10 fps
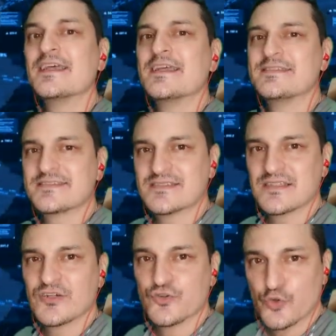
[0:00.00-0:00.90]
it's
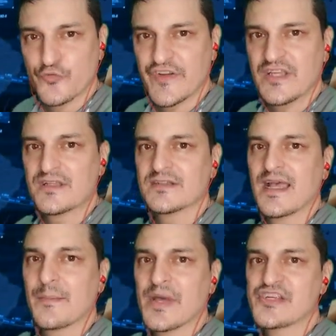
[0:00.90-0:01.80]
Groovy.
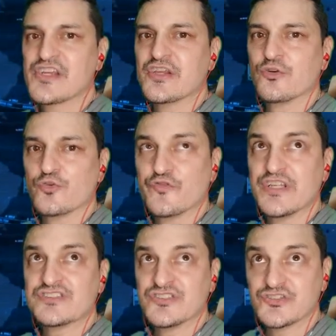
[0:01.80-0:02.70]
Apache
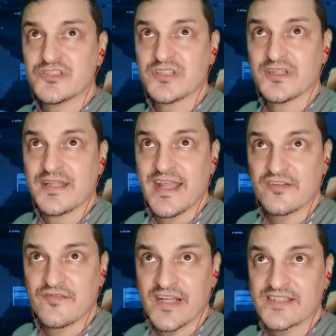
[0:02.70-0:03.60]
Groovy is used in
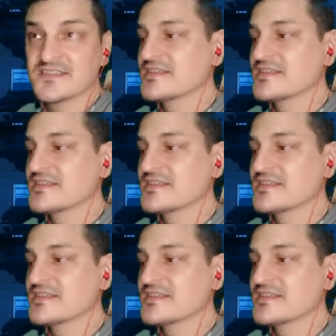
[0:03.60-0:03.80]
Netflix.